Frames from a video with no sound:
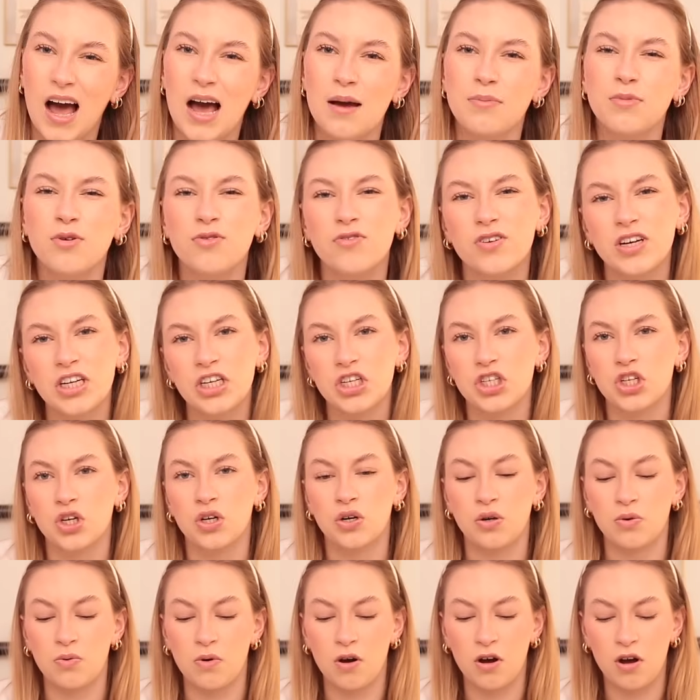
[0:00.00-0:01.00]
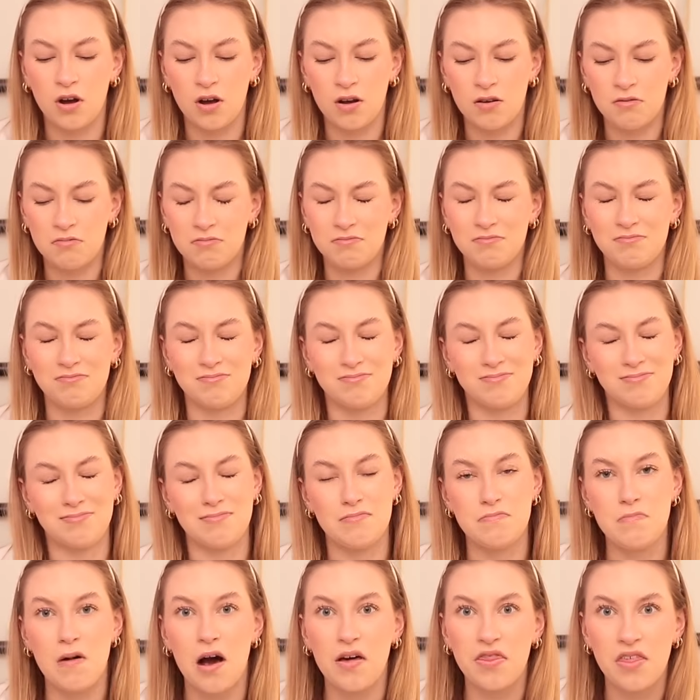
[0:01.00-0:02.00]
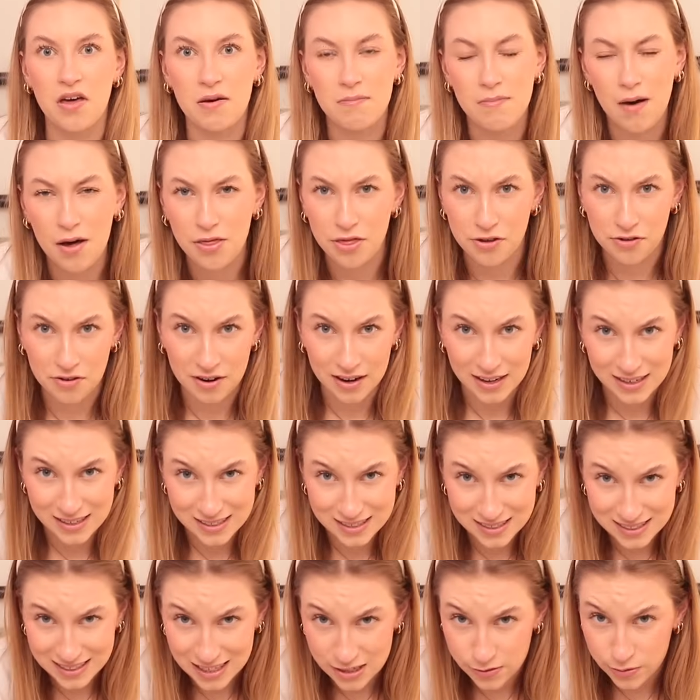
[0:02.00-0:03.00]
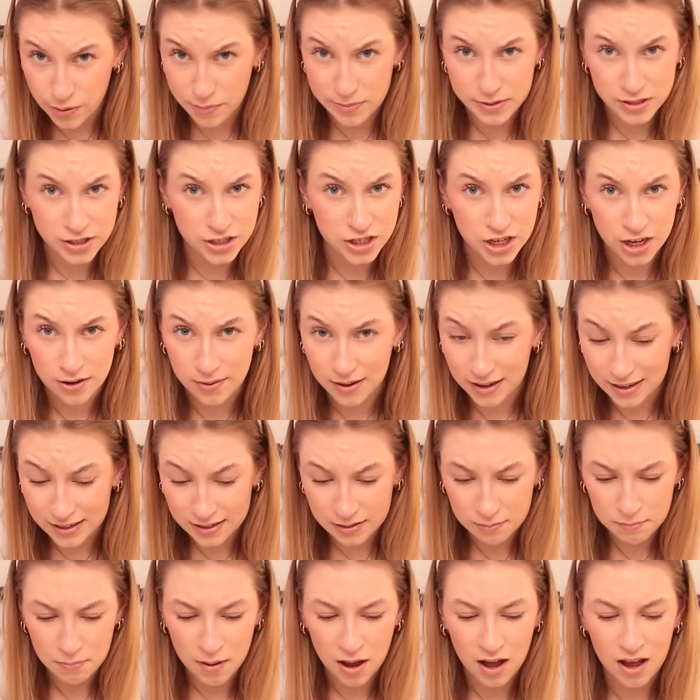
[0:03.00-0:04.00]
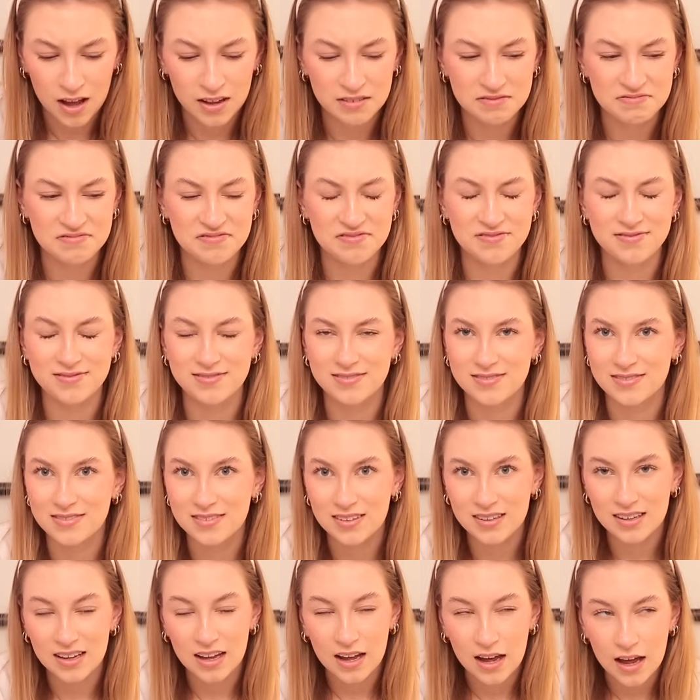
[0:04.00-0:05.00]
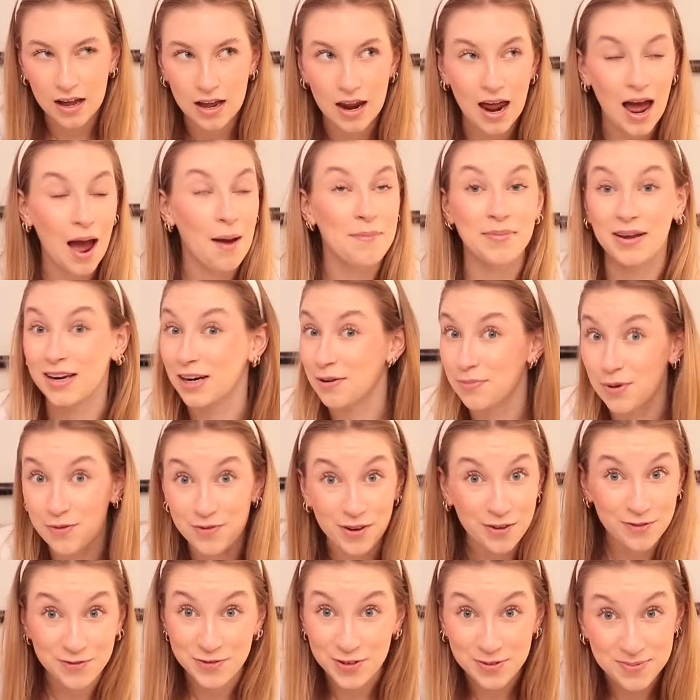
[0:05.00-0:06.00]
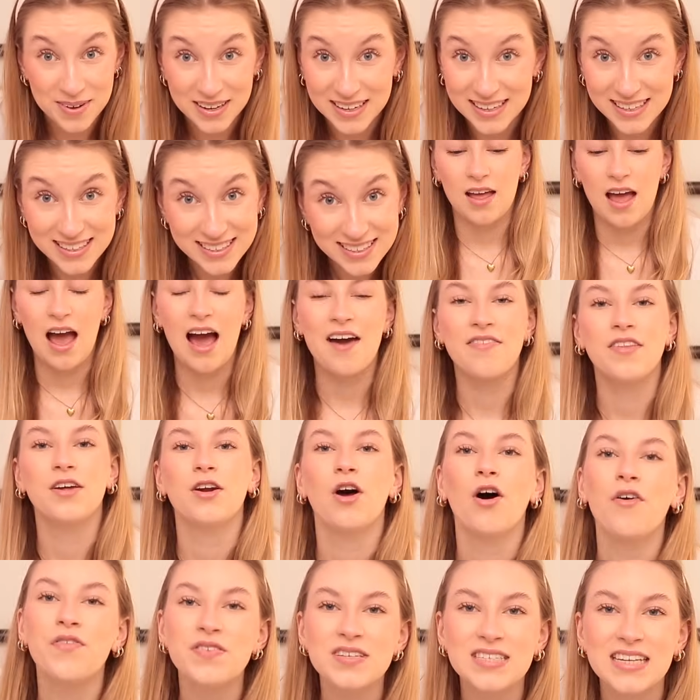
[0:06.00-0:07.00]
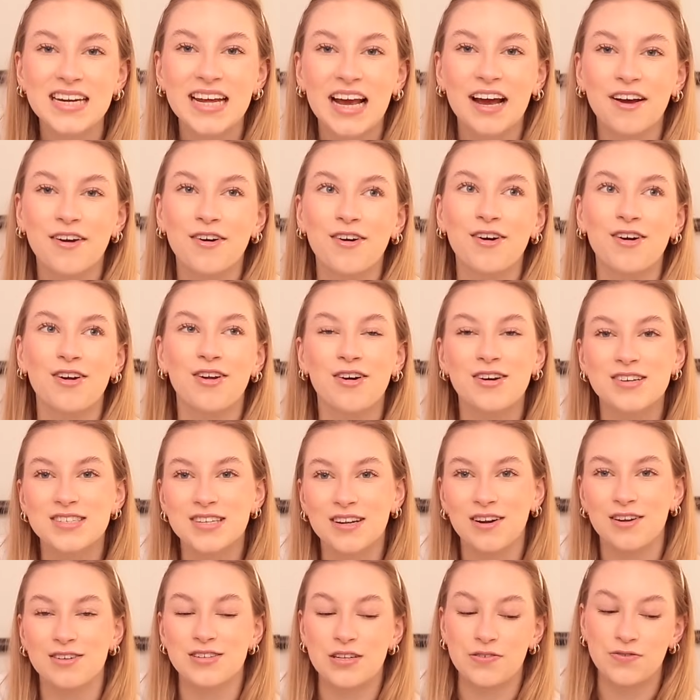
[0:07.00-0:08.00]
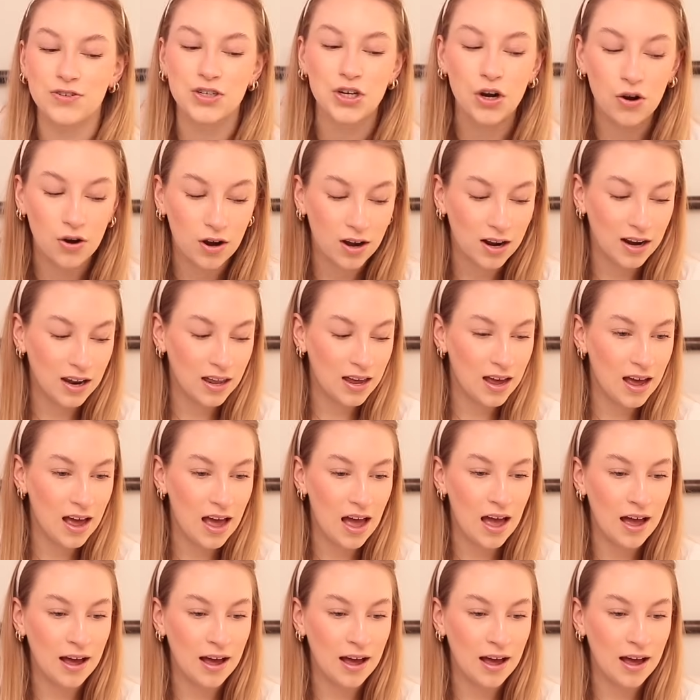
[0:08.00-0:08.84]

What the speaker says: I'm not really sure what mothering this woman's doing, but I'm gonna move on from it. And then obviously I got lots and lots of chocolate.